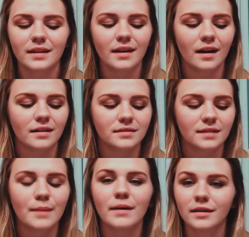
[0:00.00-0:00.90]
Yeah,
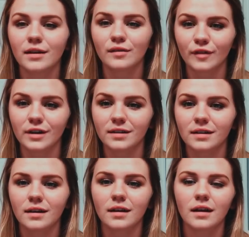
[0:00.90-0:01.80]
I met another friend.
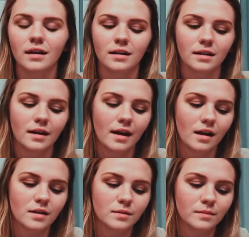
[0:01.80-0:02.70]

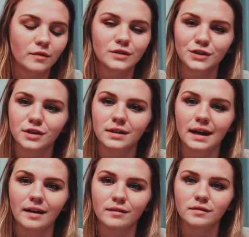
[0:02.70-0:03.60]
Friends are good to
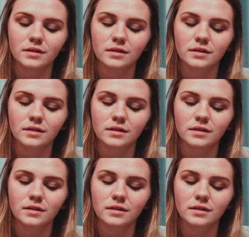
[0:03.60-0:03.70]
have.